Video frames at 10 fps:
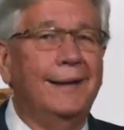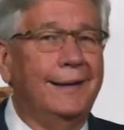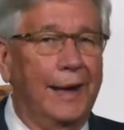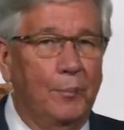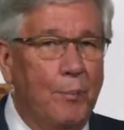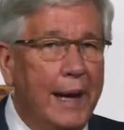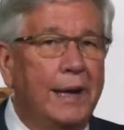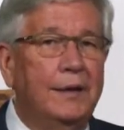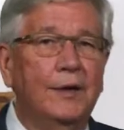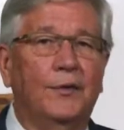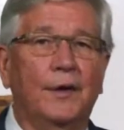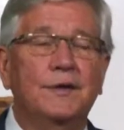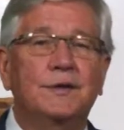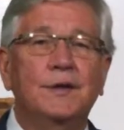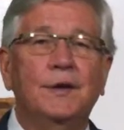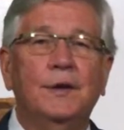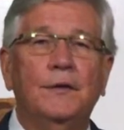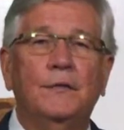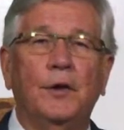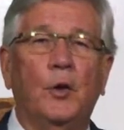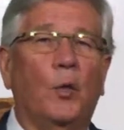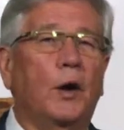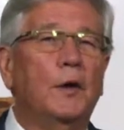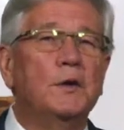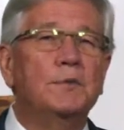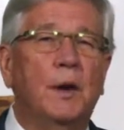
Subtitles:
can make a difference for the world's